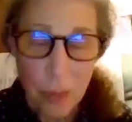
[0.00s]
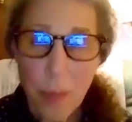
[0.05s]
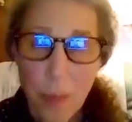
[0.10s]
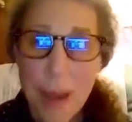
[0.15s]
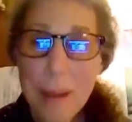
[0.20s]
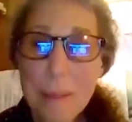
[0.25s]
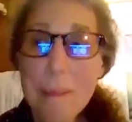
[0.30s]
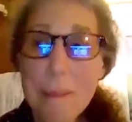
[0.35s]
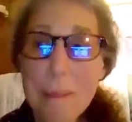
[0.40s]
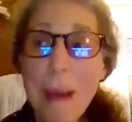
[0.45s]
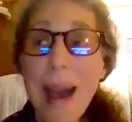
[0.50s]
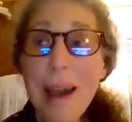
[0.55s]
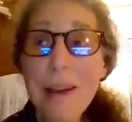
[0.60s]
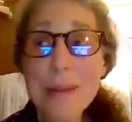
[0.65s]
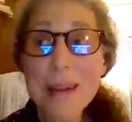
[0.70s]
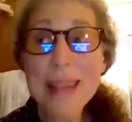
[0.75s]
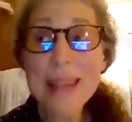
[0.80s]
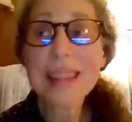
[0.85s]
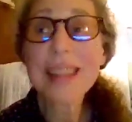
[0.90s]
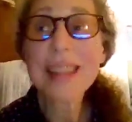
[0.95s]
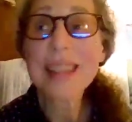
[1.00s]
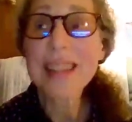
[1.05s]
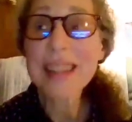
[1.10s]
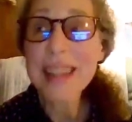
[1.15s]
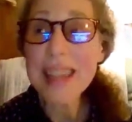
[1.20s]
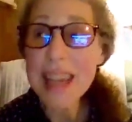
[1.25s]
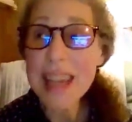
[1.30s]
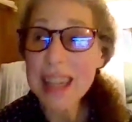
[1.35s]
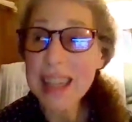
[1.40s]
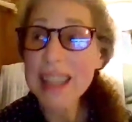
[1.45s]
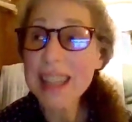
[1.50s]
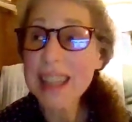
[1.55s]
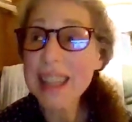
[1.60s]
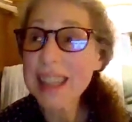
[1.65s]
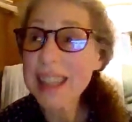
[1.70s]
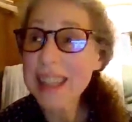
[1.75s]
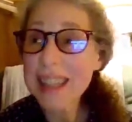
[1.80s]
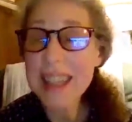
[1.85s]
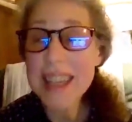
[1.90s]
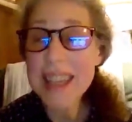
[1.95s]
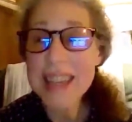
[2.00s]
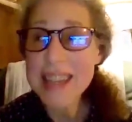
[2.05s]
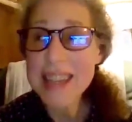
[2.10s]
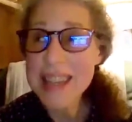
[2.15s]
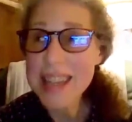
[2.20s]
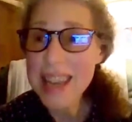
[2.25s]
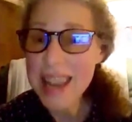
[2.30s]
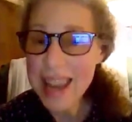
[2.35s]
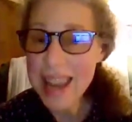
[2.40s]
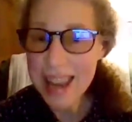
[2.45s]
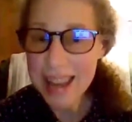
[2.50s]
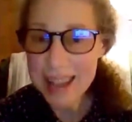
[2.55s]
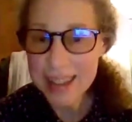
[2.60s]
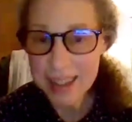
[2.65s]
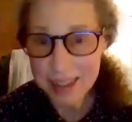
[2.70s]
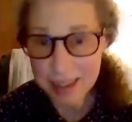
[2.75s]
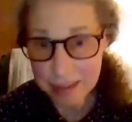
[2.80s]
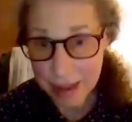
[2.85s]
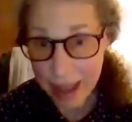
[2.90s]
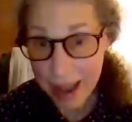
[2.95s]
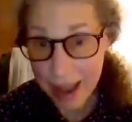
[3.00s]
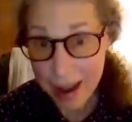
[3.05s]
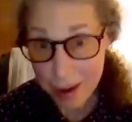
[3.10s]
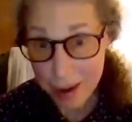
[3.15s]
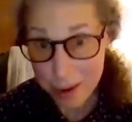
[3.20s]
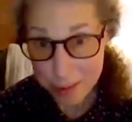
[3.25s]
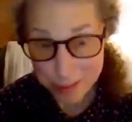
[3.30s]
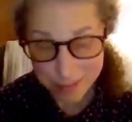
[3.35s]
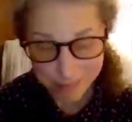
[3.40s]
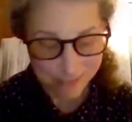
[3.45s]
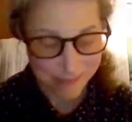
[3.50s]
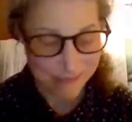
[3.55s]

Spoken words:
We're married 60 years now.